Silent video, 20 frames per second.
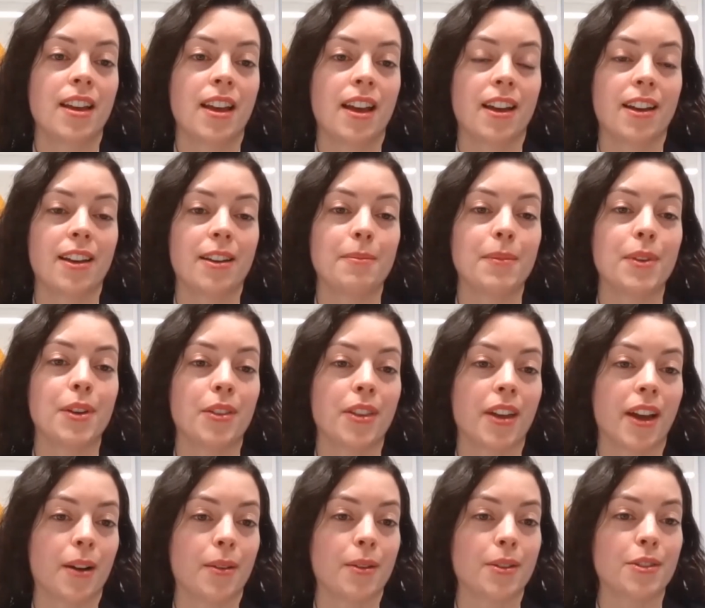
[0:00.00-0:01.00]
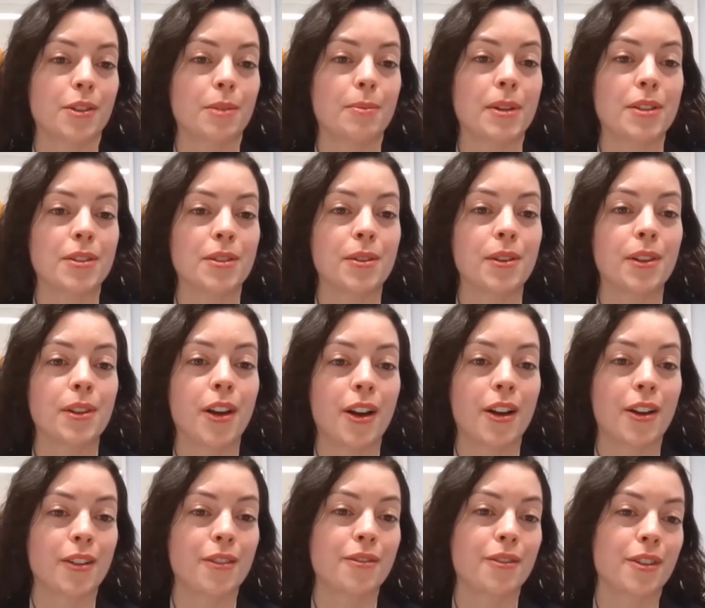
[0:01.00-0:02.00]
you know, the hours are a bit too
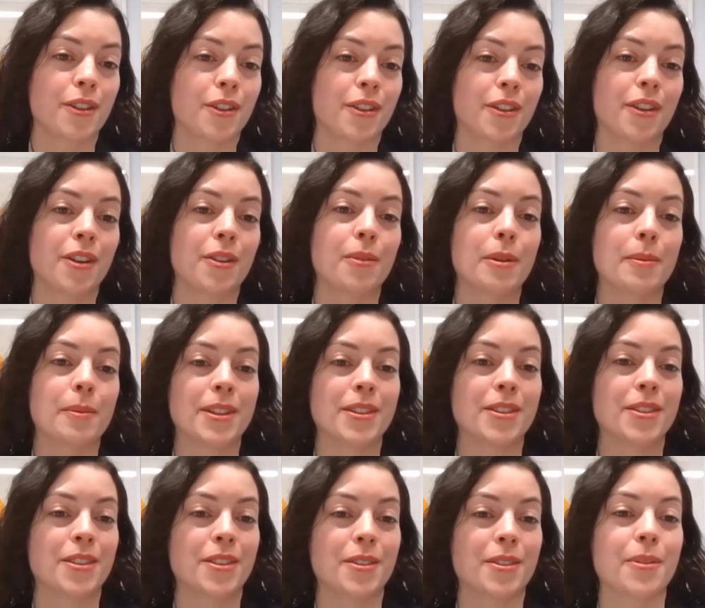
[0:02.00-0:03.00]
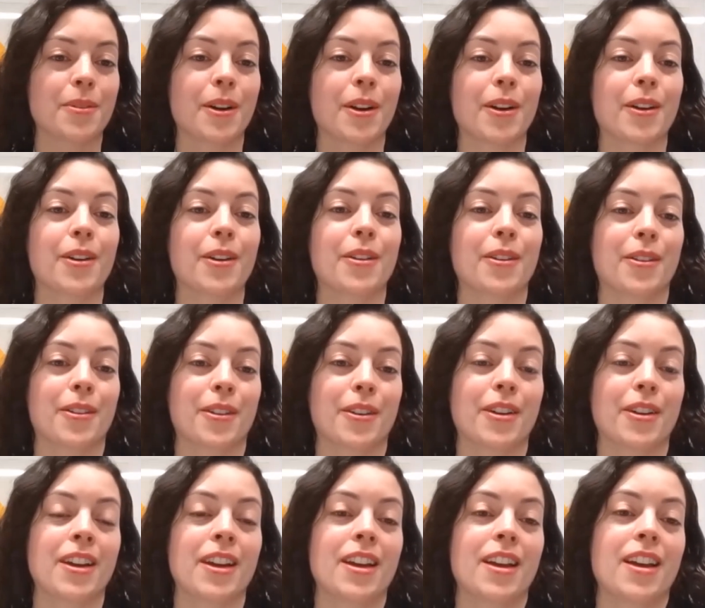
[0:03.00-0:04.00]
long for a woman to work, or,